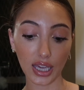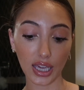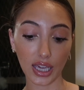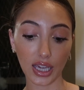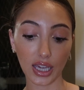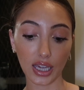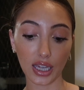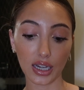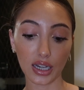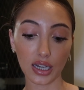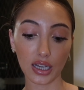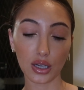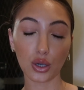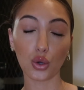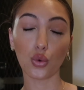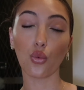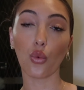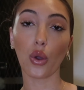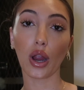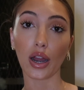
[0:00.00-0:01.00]

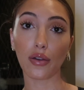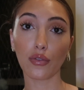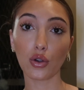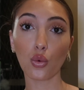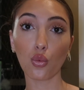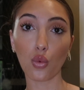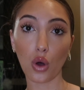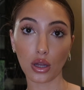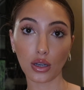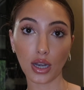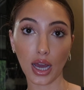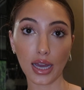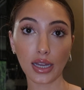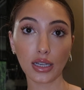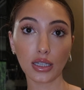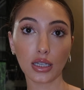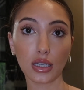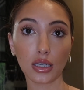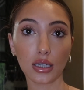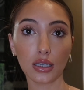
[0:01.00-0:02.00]
in Wherever
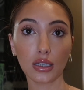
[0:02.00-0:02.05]
Walnut.